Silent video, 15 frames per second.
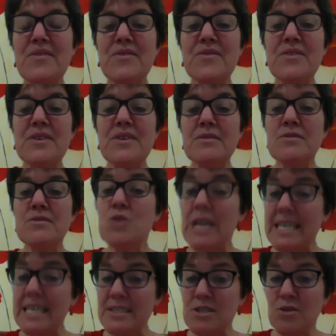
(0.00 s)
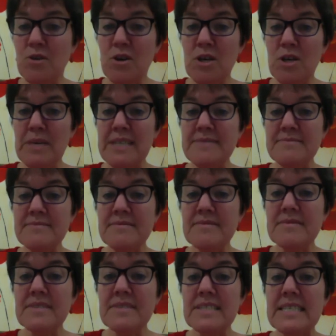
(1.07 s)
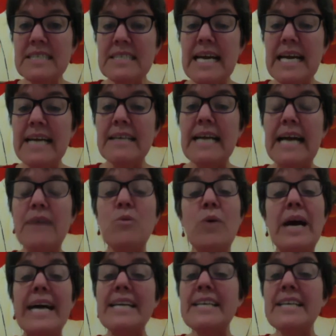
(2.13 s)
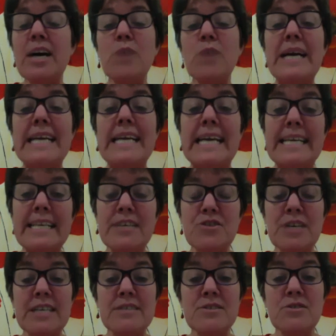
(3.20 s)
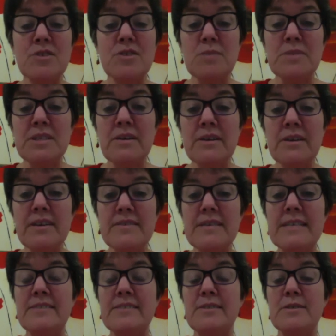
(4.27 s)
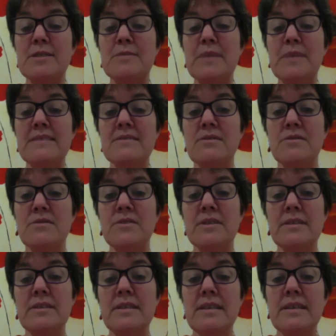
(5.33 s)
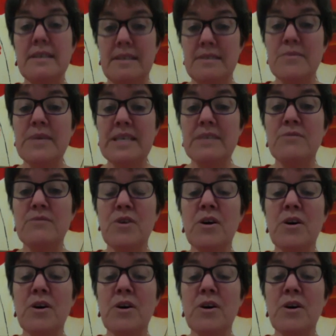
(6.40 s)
the transcriber. How do you go about getting a transcriber? Like, is there a space on the we can find